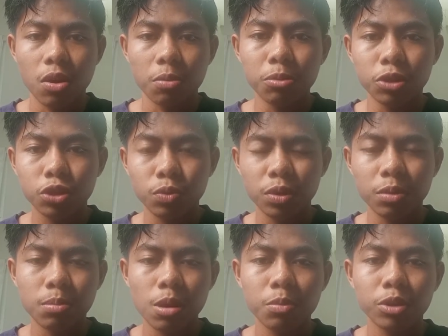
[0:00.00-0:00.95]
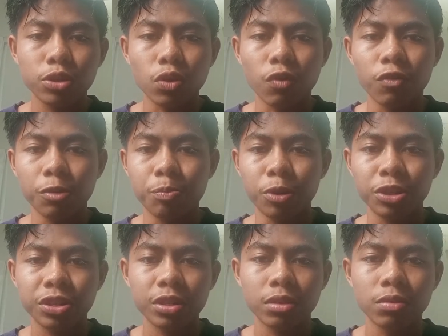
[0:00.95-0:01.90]
between members of a
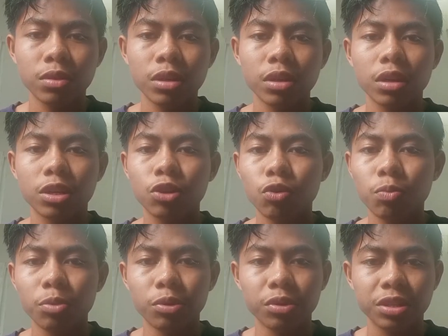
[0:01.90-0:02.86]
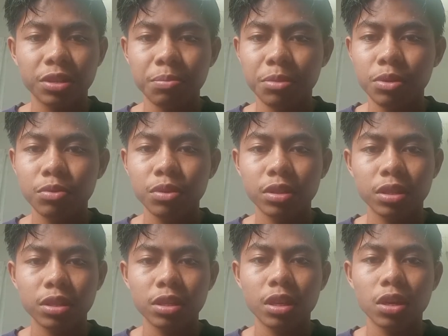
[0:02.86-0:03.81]
particular group or
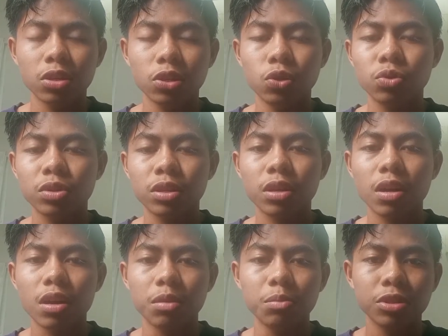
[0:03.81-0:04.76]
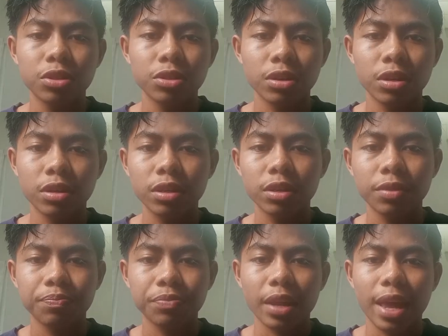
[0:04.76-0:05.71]
community using arbitrary
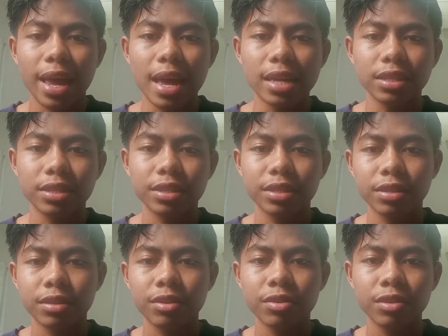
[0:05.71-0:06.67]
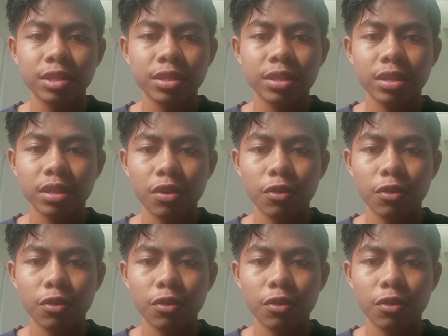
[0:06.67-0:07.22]
and standardized